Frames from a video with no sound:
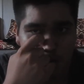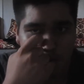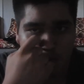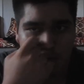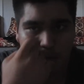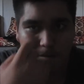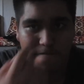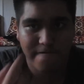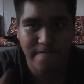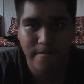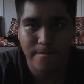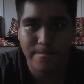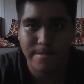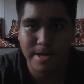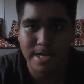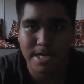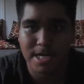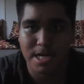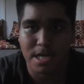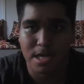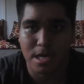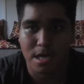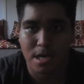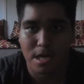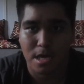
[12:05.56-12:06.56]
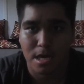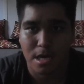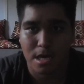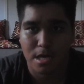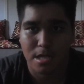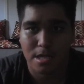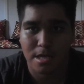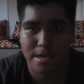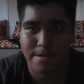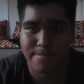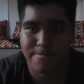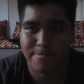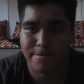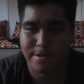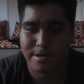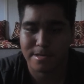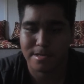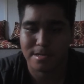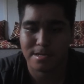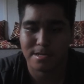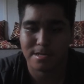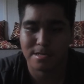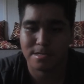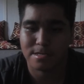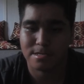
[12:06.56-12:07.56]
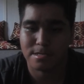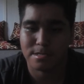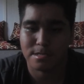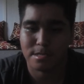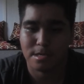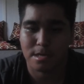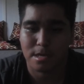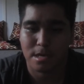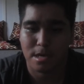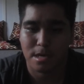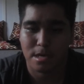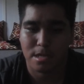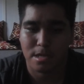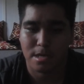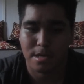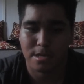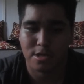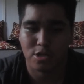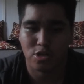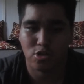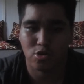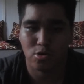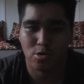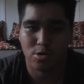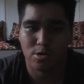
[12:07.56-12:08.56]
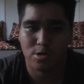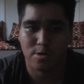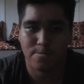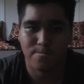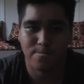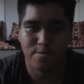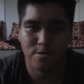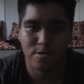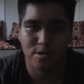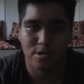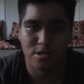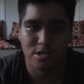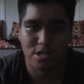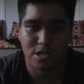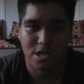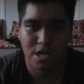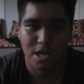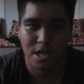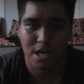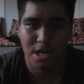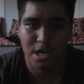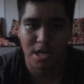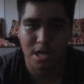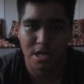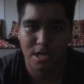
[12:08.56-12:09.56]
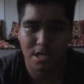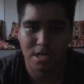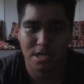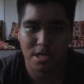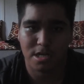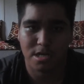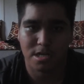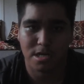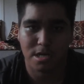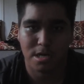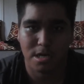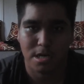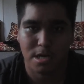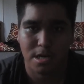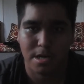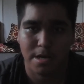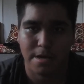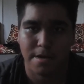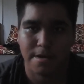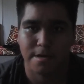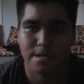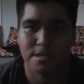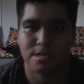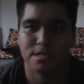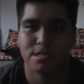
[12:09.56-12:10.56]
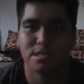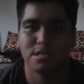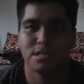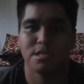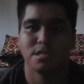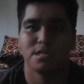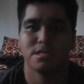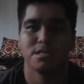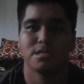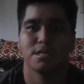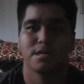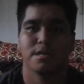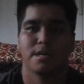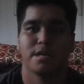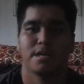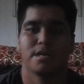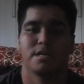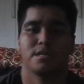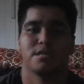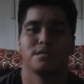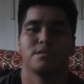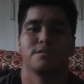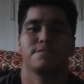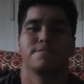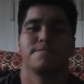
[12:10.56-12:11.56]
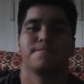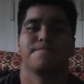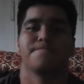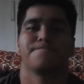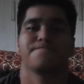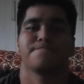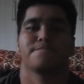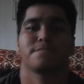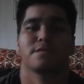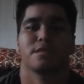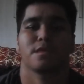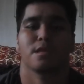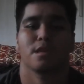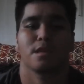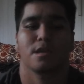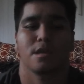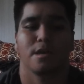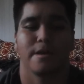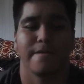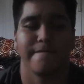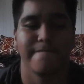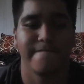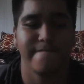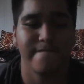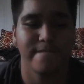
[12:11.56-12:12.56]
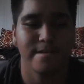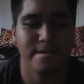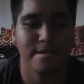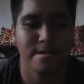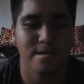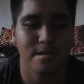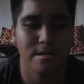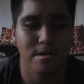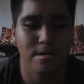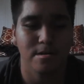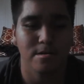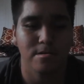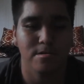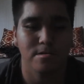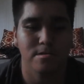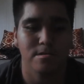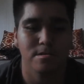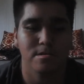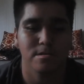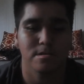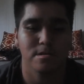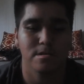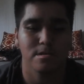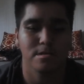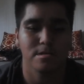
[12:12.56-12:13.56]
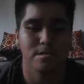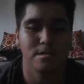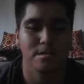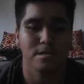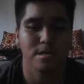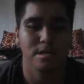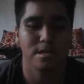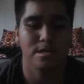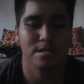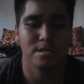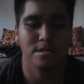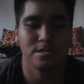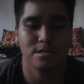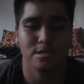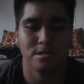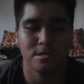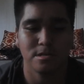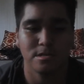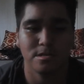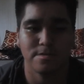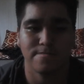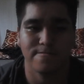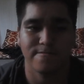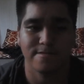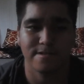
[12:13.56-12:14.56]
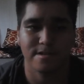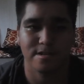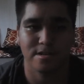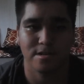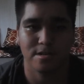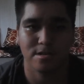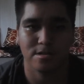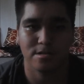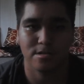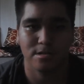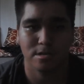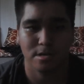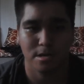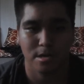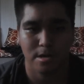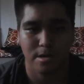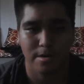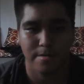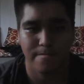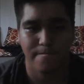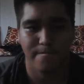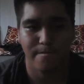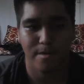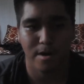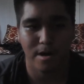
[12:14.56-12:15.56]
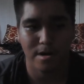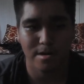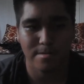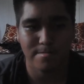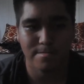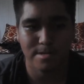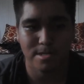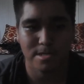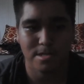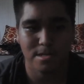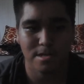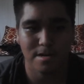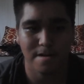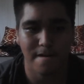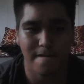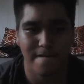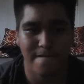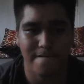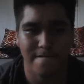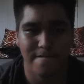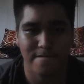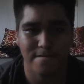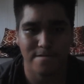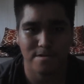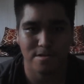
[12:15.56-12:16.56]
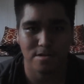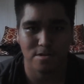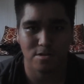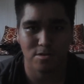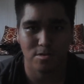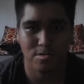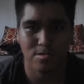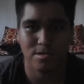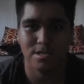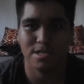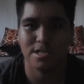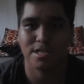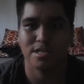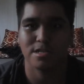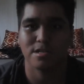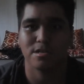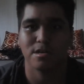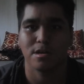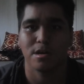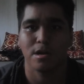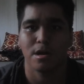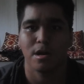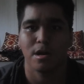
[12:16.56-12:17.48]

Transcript: Like, for many, like, presidents, like George Bush, he did a video, a news video, by himself talking